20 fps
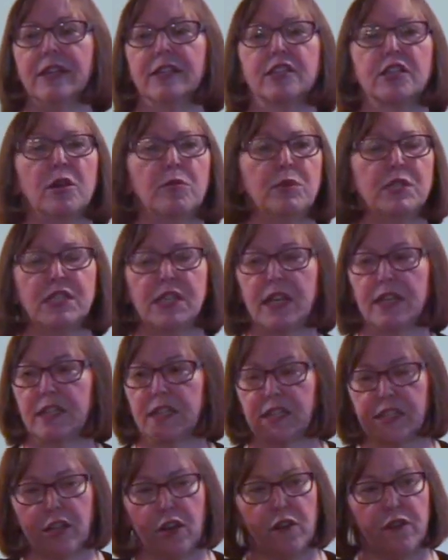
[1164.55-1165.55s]
someone's on
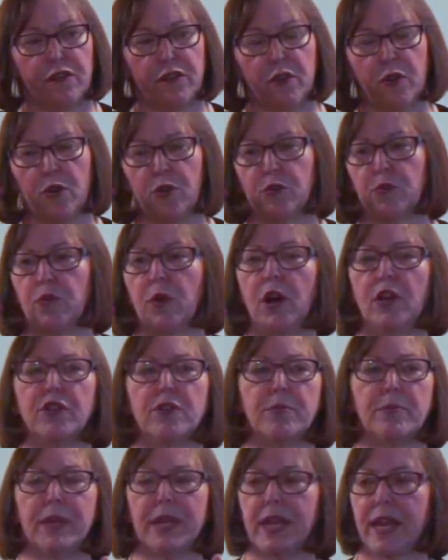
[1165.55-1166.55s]
the cell phone while
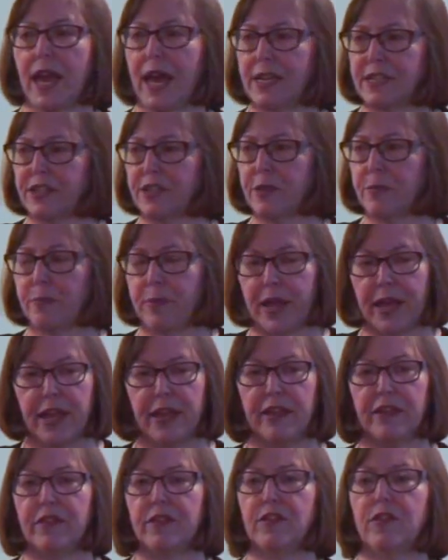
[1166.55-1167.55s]
they're being asked to
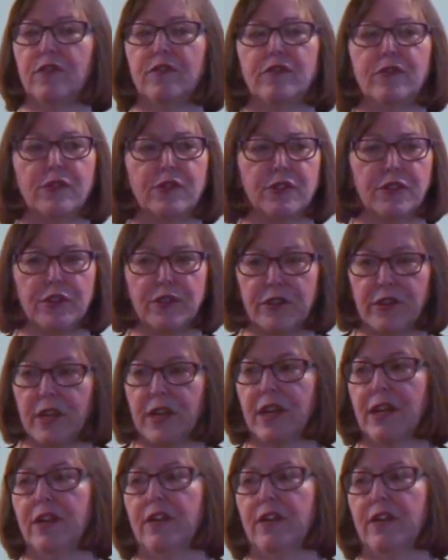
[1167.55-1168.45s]
pay, you know, for their